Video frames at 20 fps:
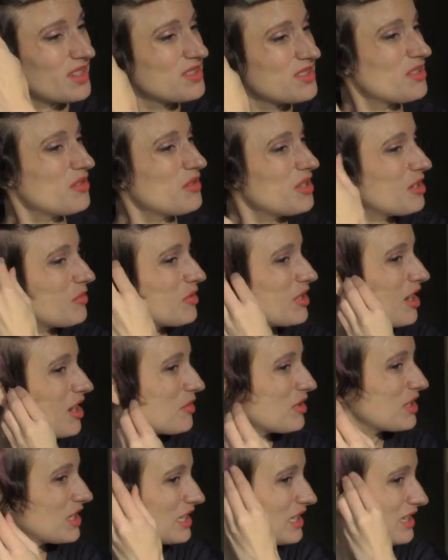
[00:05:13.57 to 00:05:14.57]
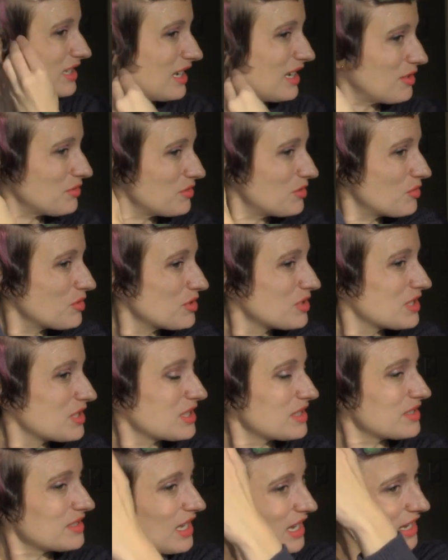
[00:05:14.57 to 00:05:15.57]
So here we are, we're getting down towards
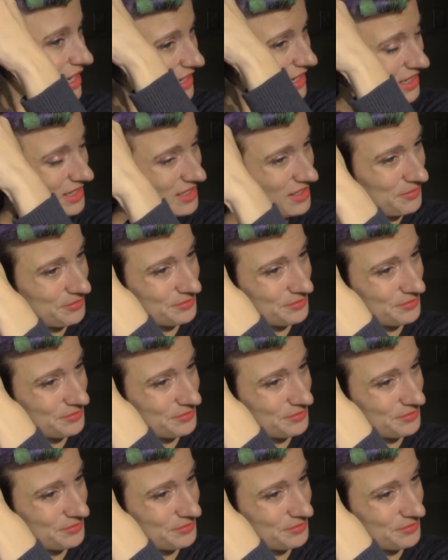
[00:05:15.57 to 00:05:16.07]
the side.